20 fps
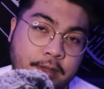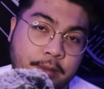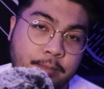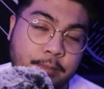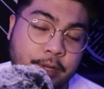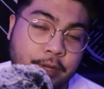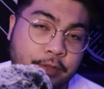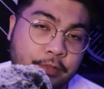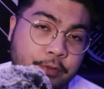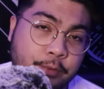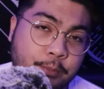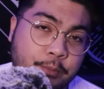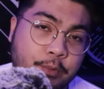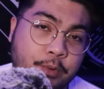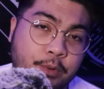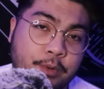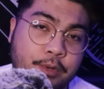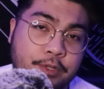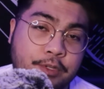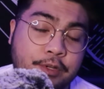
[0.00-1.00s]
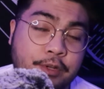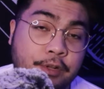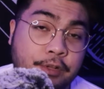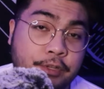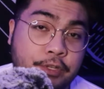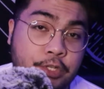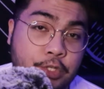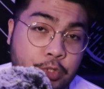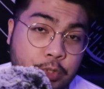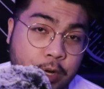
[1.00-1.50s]
My other board is
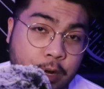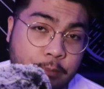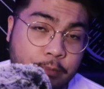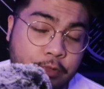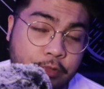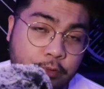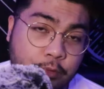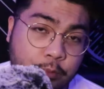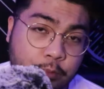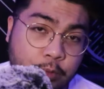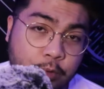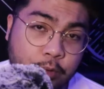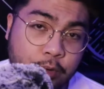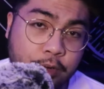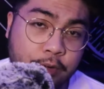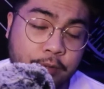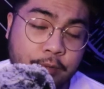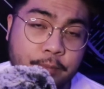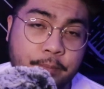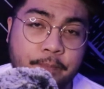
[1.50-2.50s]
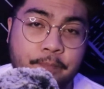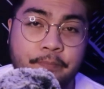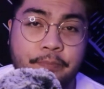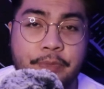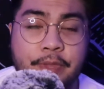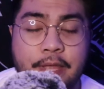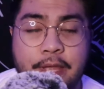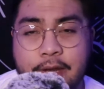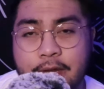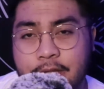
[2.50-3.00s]
called a drop-through board,
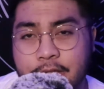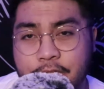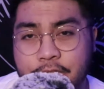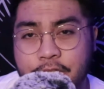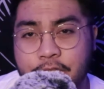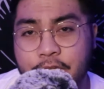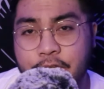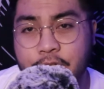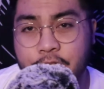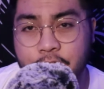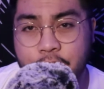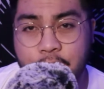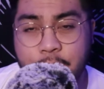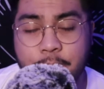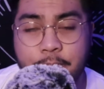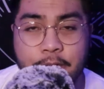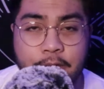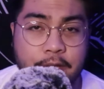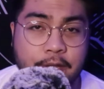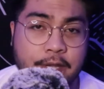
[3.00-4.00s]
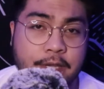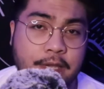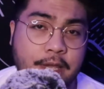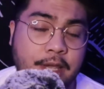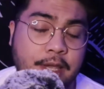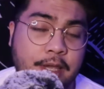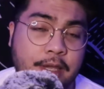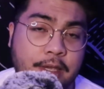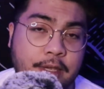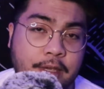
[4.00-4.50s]
and it's shaped like
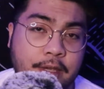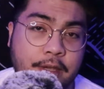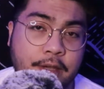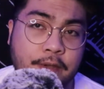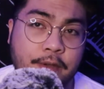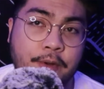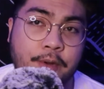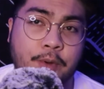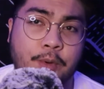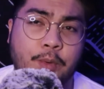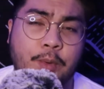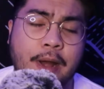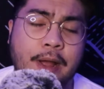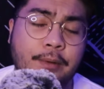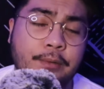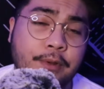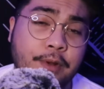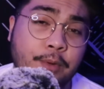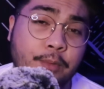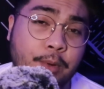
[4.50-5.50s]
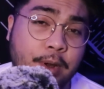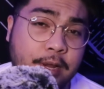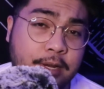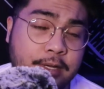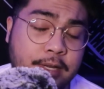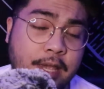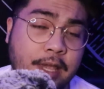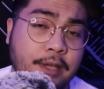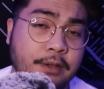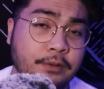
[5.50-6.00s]
a rounded
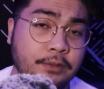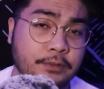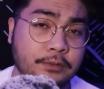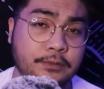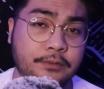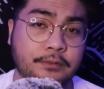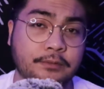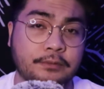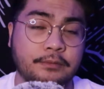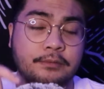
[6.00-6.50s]
rectangle,